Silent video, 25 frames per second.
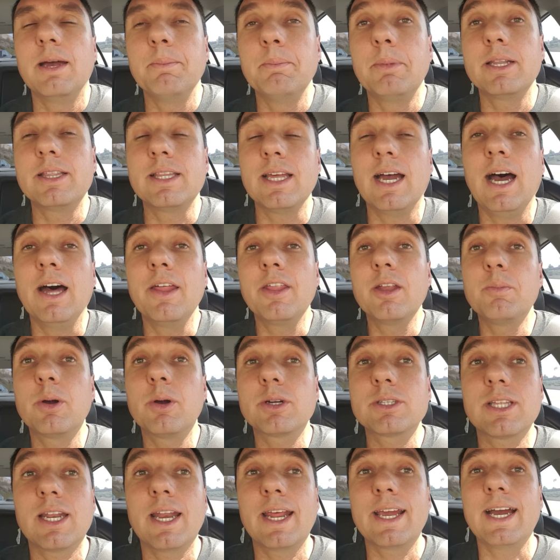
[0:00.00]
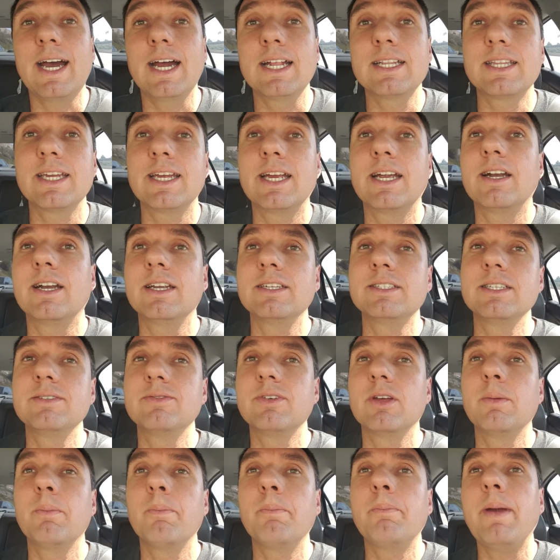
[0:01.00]
But the other book that I got there is
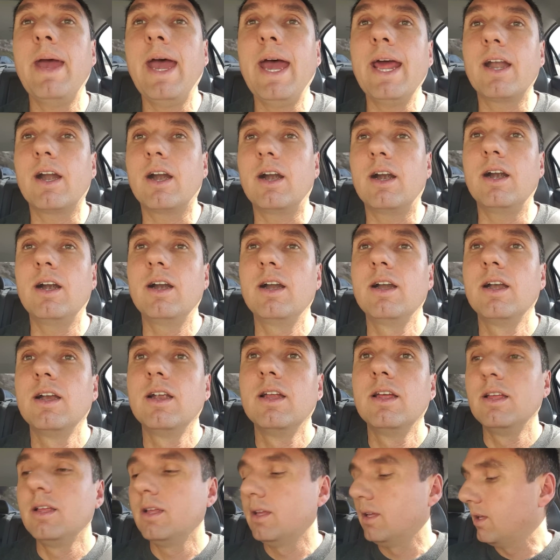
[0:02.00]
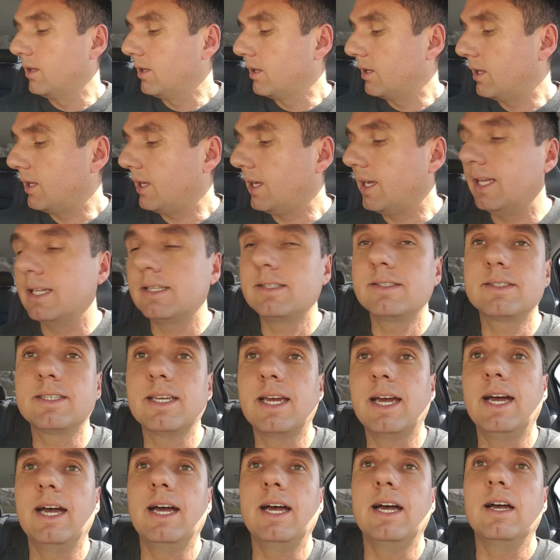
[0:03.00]
even better. It's
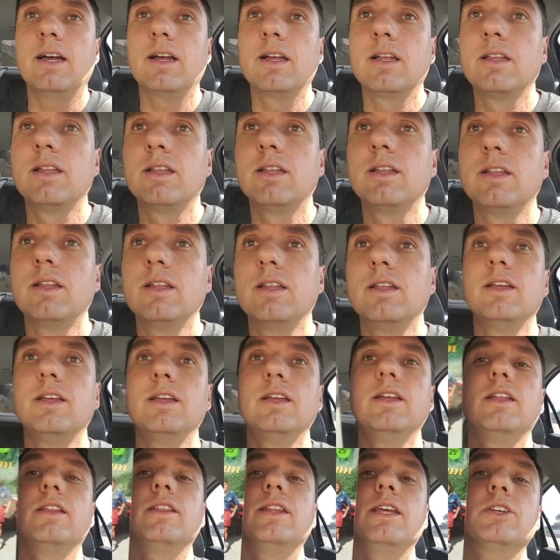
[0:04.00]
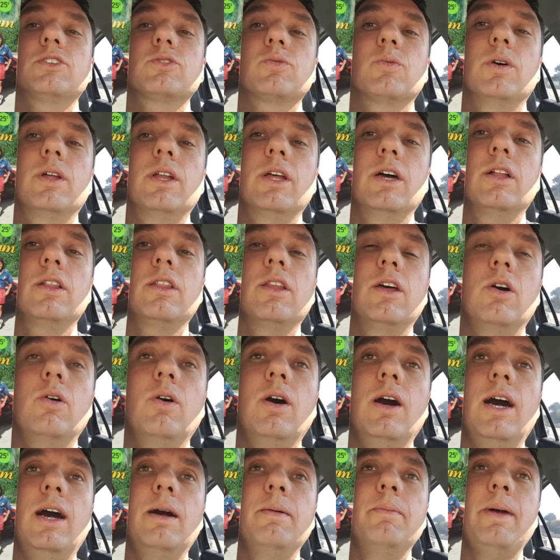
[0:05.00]
uh, this one,
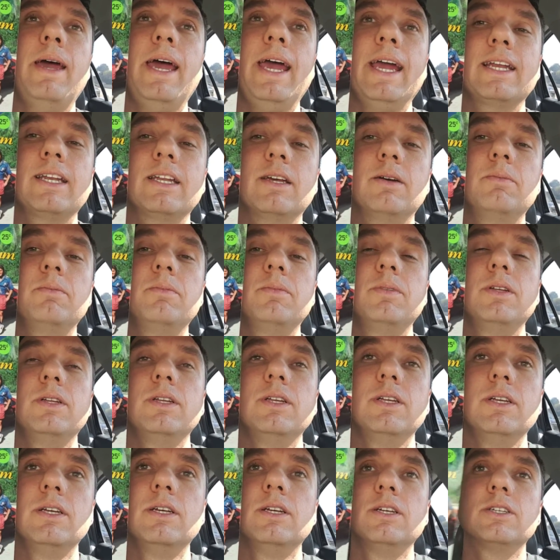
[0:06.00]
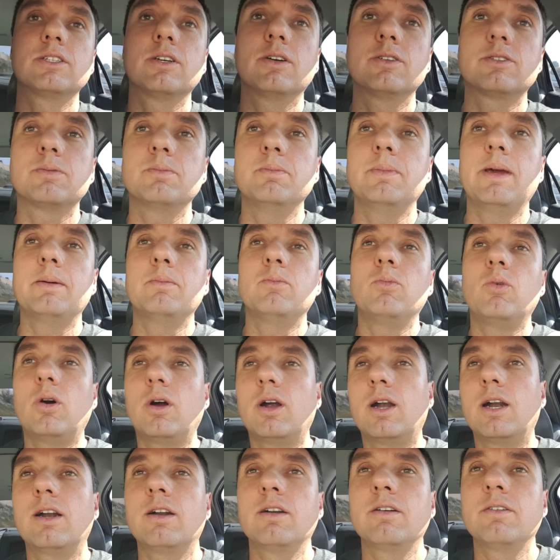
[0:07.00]
Aloha Magnum. So it's a
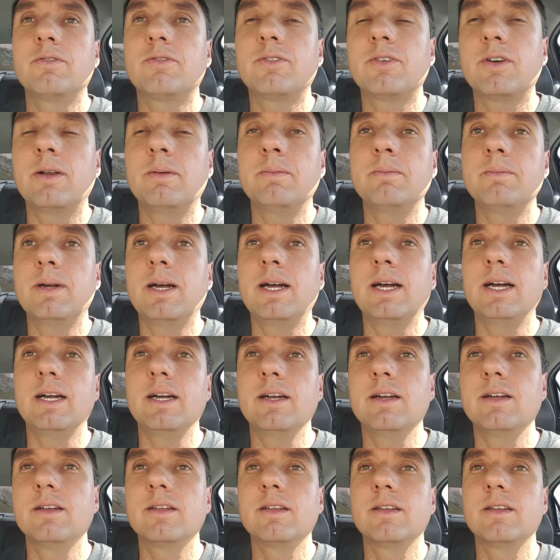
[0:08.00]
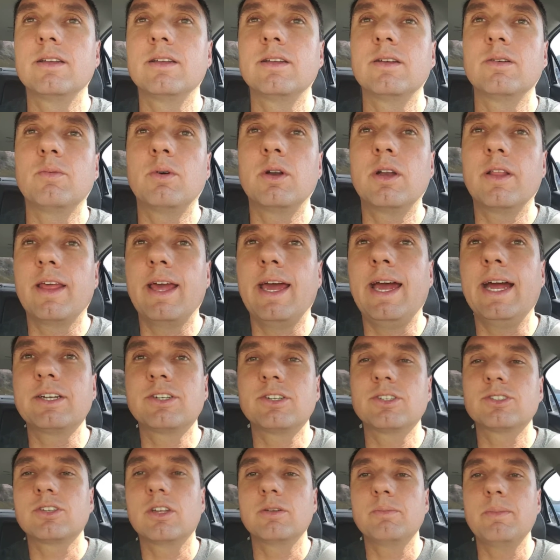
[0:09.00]
memoir from uh, one of the
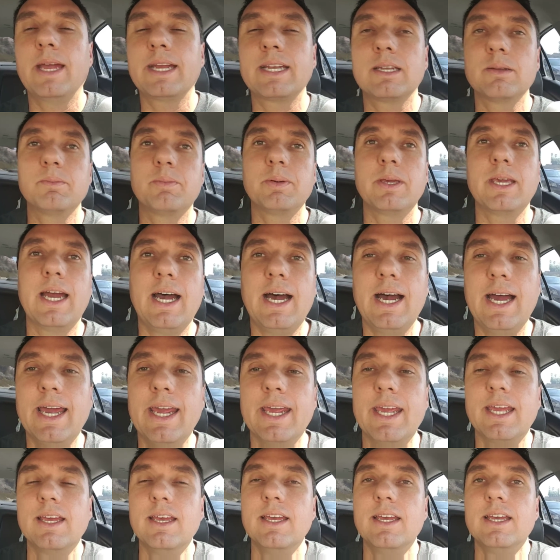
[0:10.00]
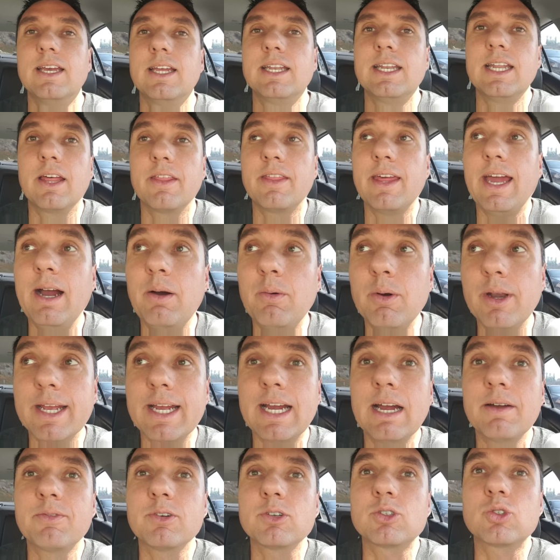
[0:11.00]
actors on Magnum PI. Now that one I
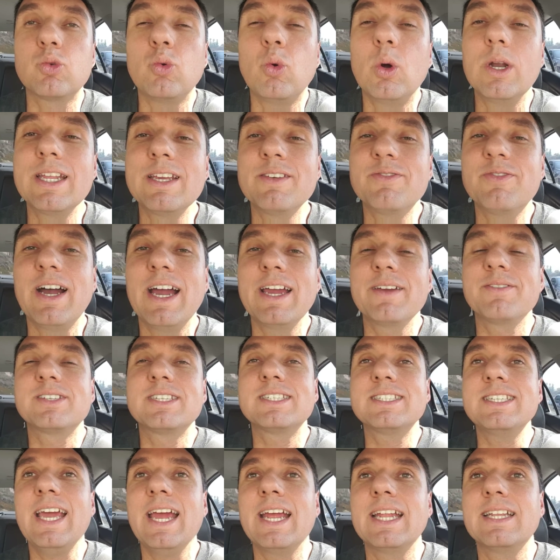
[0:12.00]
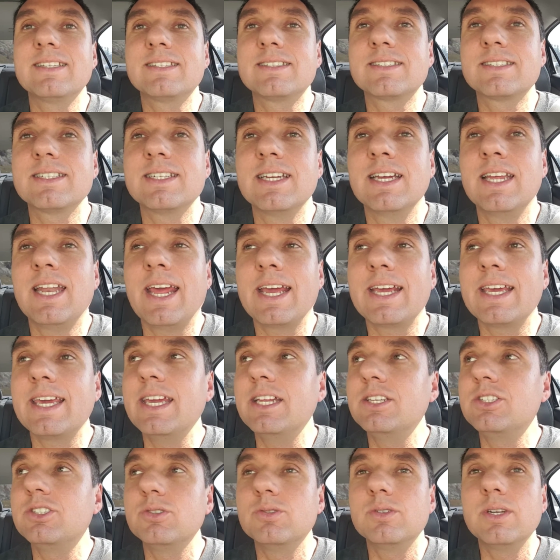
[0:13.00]
got for 25 cents, and I
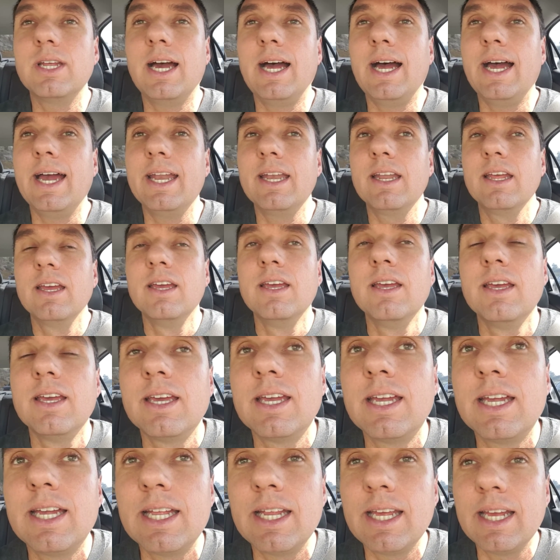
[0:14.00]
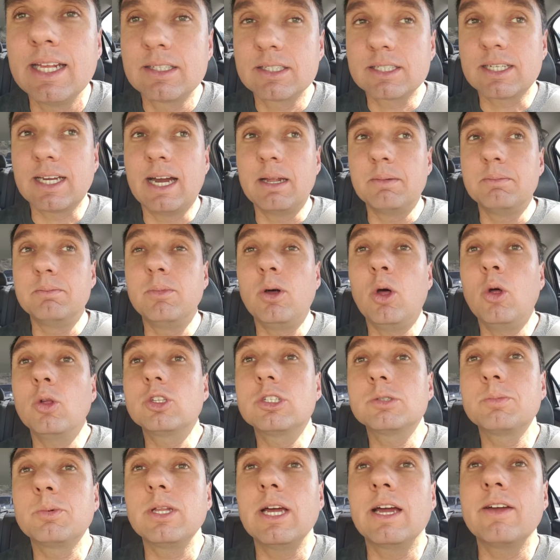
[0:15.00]
kid you not, it's got
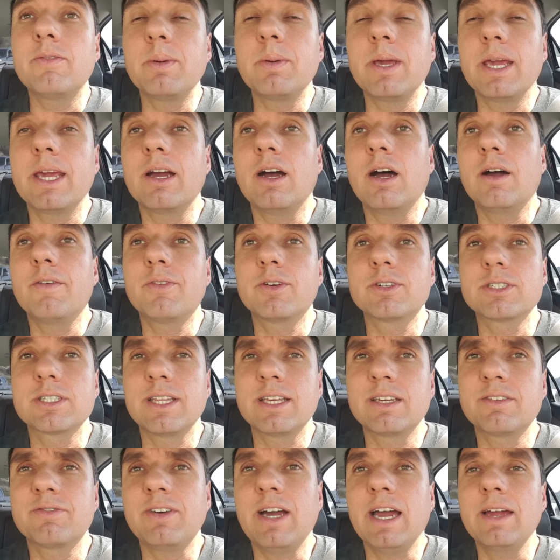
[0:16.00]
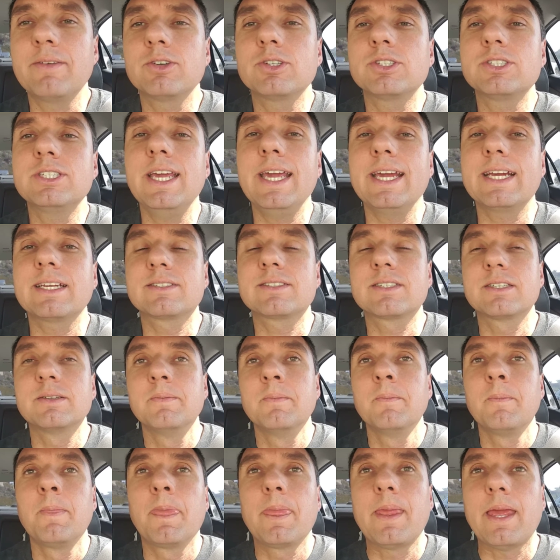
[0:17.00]
multiple FBA offers, I think five or six,
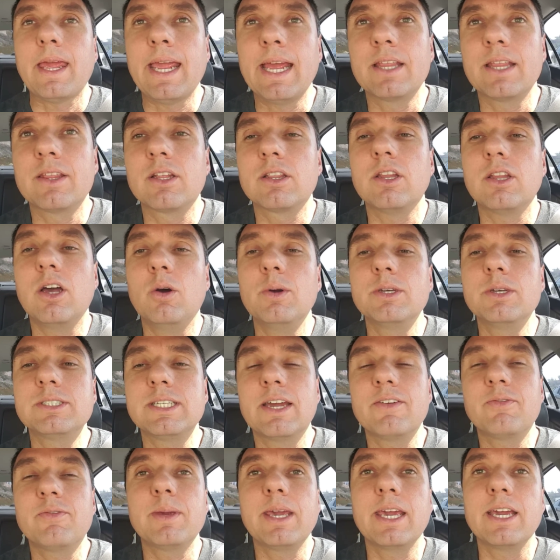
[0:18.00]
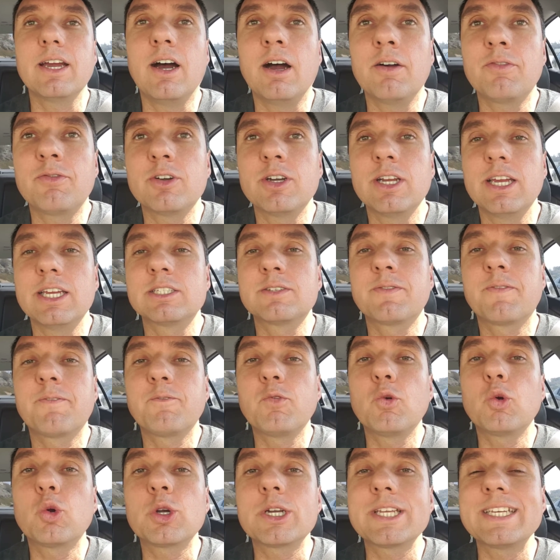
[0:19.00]
and the lowest FBA offer is
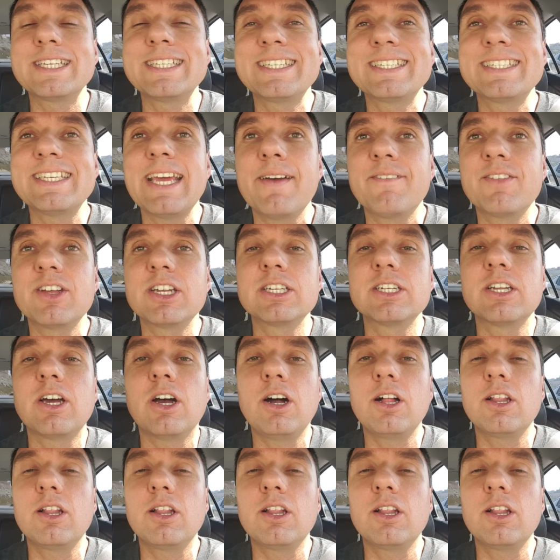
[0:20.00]
$47.